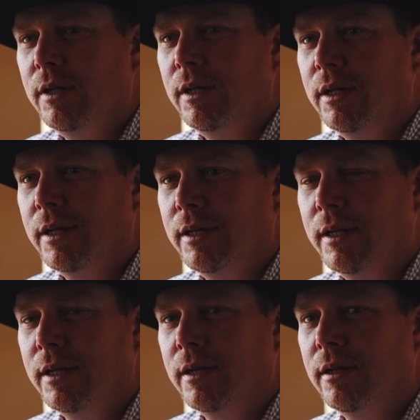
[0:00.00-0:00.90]
I did.
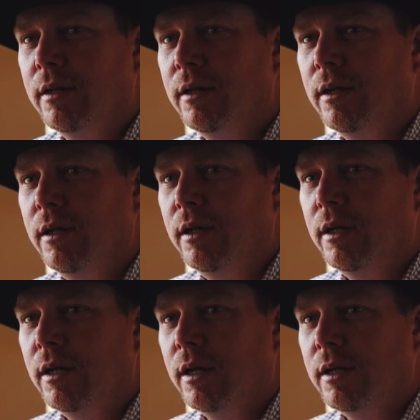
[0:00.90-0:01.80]

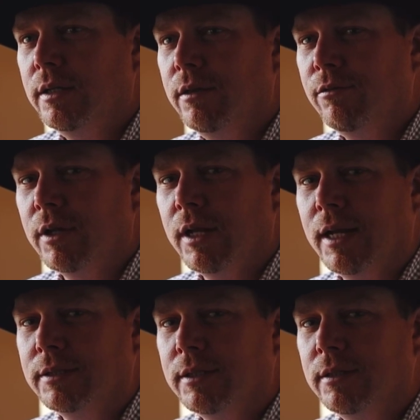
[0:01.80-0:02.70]
I didn't realize it
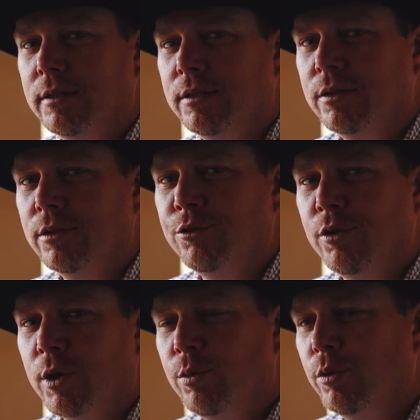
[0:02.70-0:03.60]
until the truck
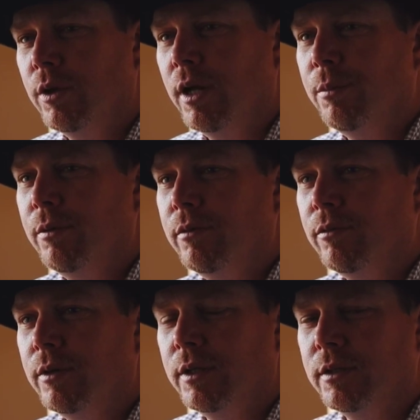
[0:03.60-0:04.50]
pulled up
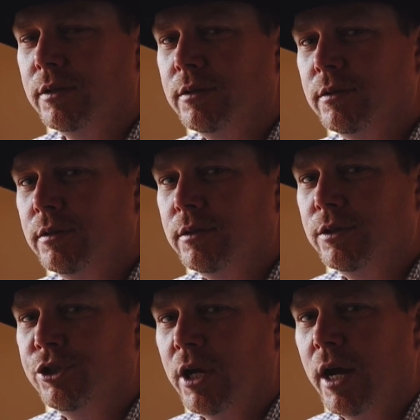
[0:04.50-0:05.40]
with this giant